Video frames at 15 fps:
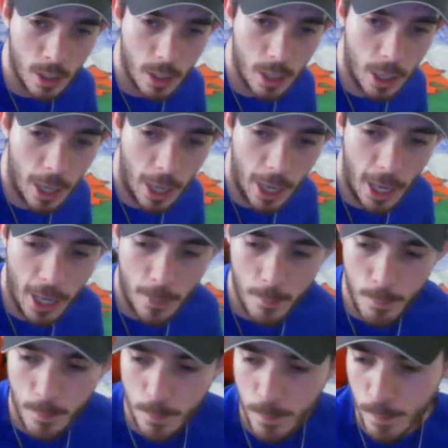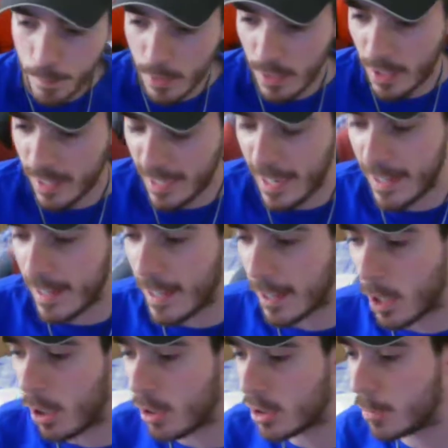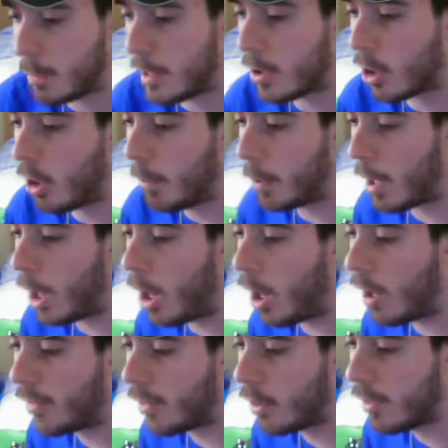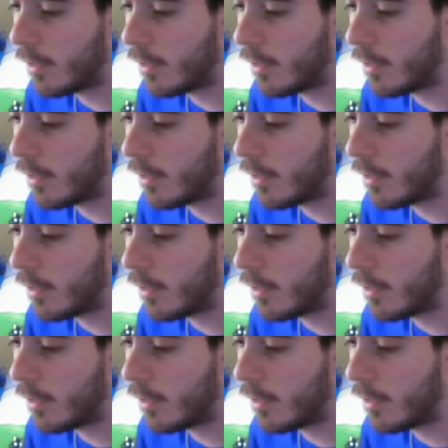Again, I can't speak on behalf of